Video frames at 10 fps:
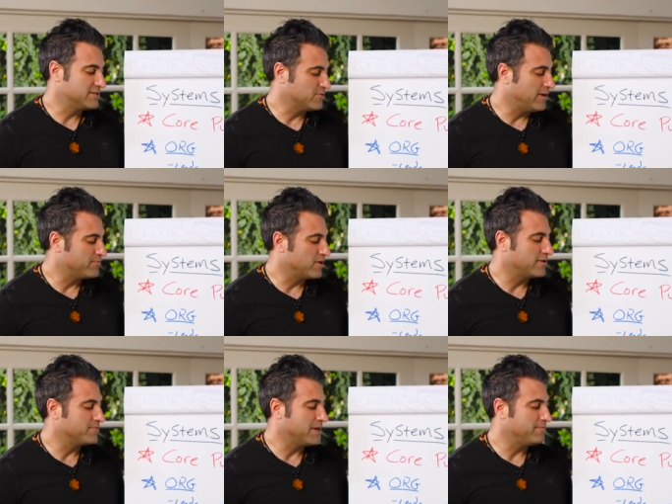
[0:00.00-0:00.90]
That's why I
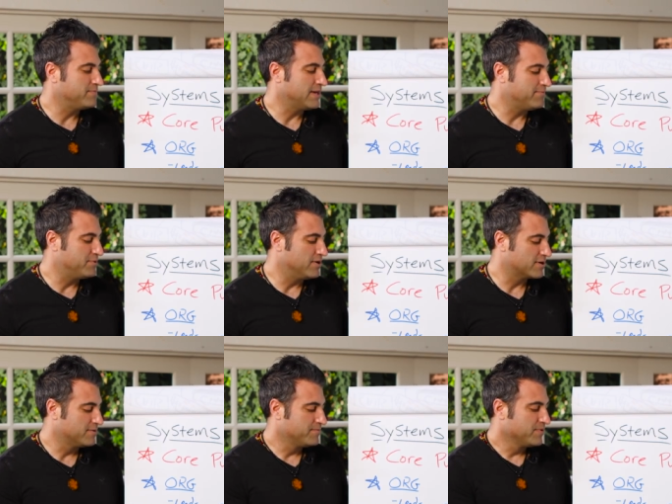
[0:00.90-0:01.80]
brought up that, that book.